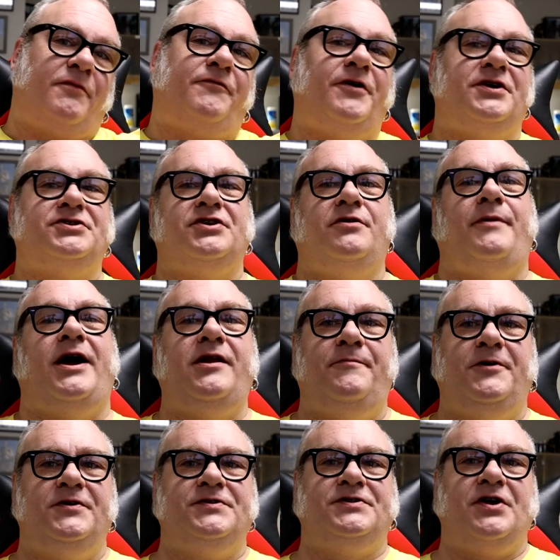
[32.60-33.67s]
I'm a professional
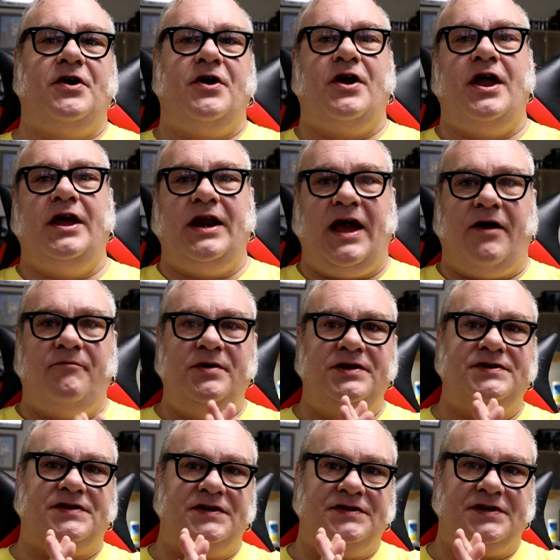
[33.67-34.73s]
body piercer and have
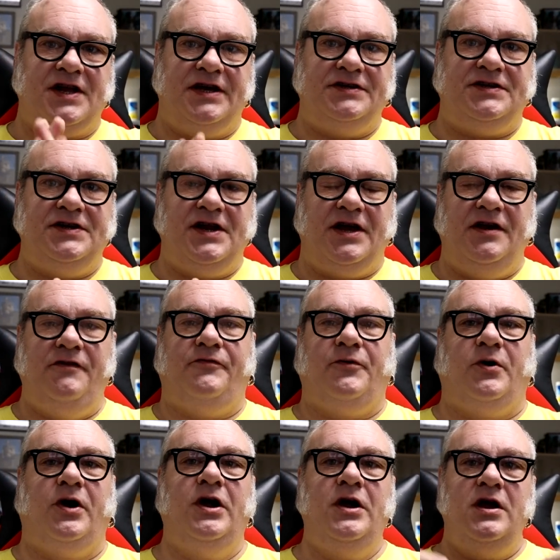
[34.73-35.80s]
been since
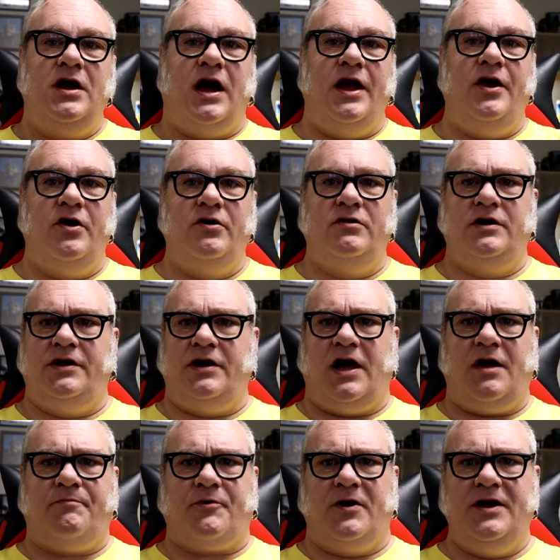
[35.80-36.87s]
1994. I own and
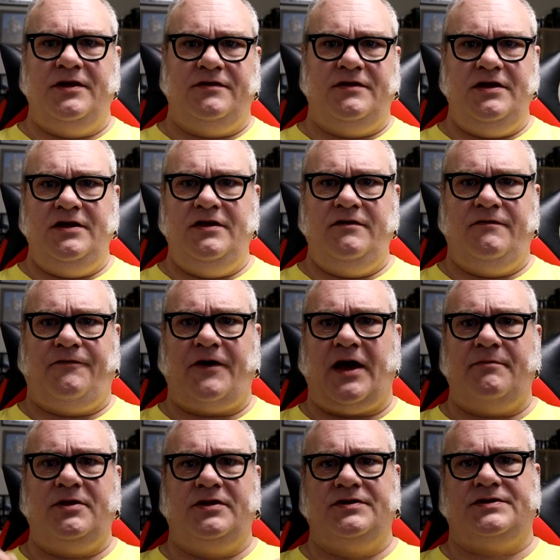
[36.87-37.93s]
operate the
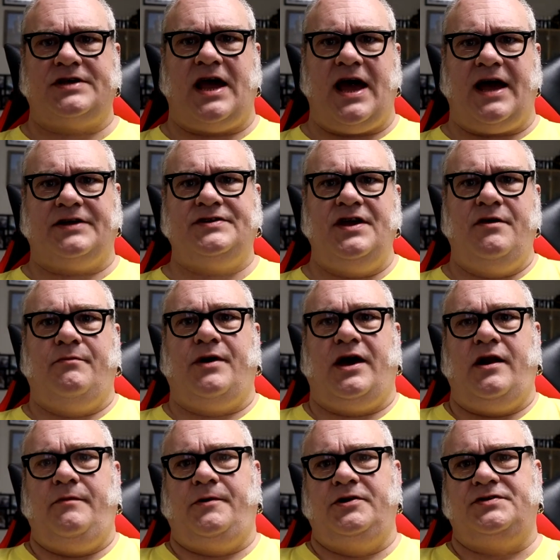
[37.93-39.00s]
fabulous Axiom
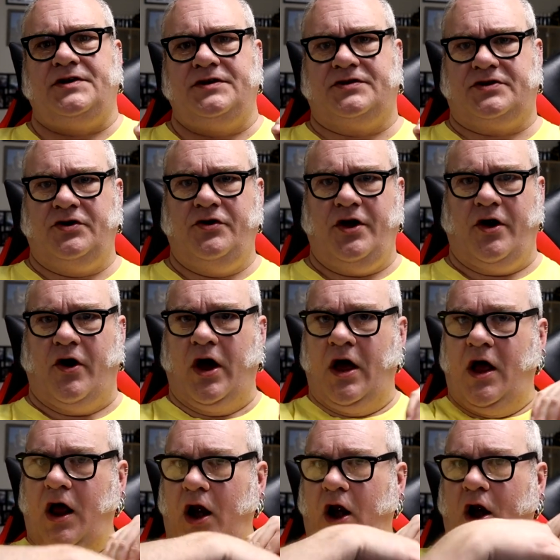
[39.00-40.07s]
Body Piercing Studio
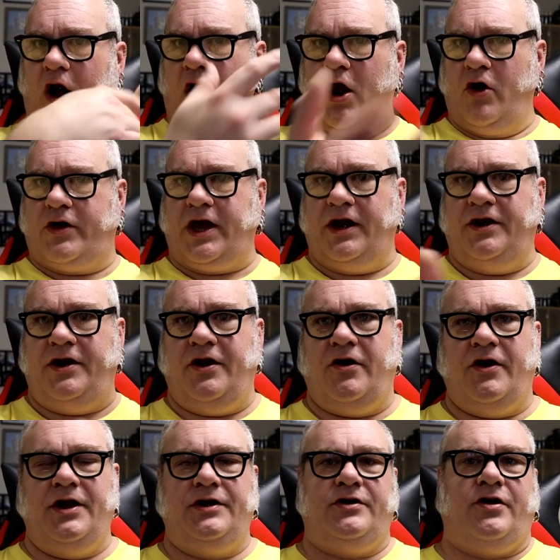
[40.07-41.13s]
located
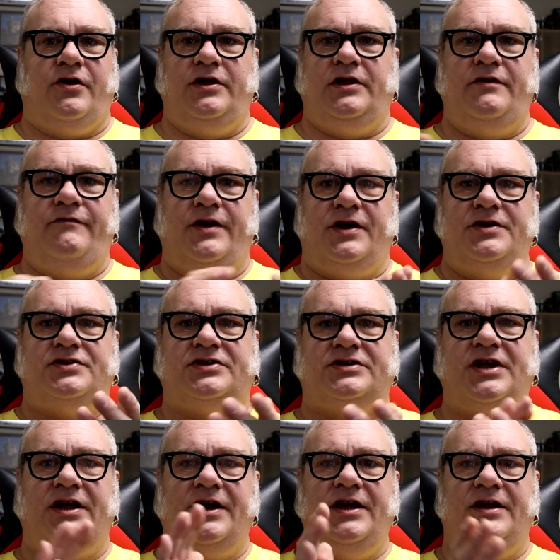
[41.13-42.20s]
here in currently very
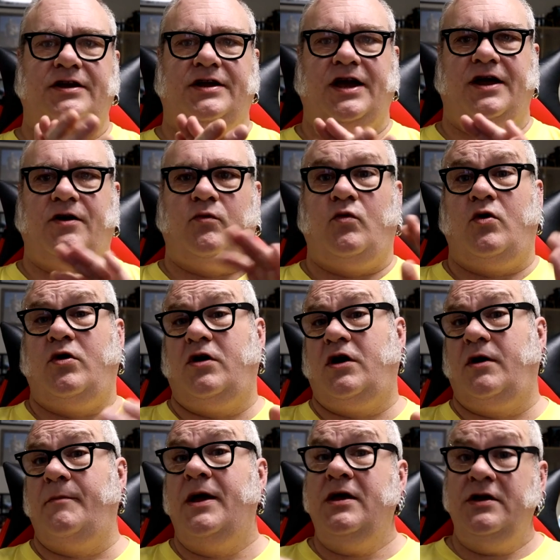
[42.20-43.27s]
sunny and kind of
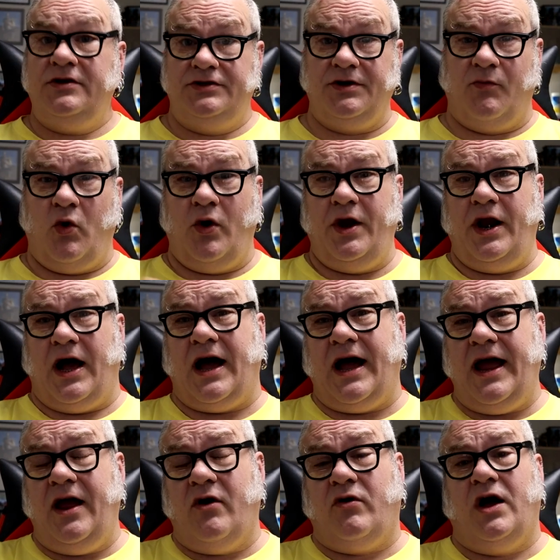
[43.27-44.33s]
warm Des Moines,
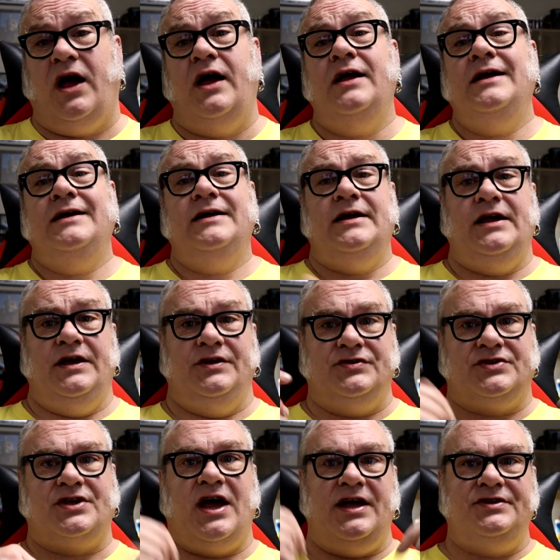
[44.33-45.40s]
Iowa.
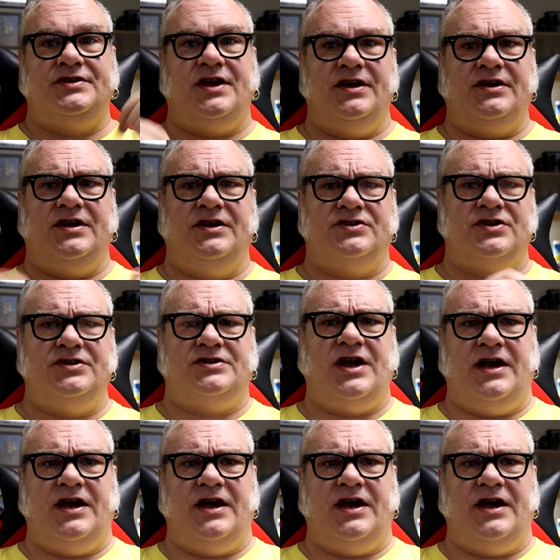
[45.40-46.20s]
Inside Skin Kitchen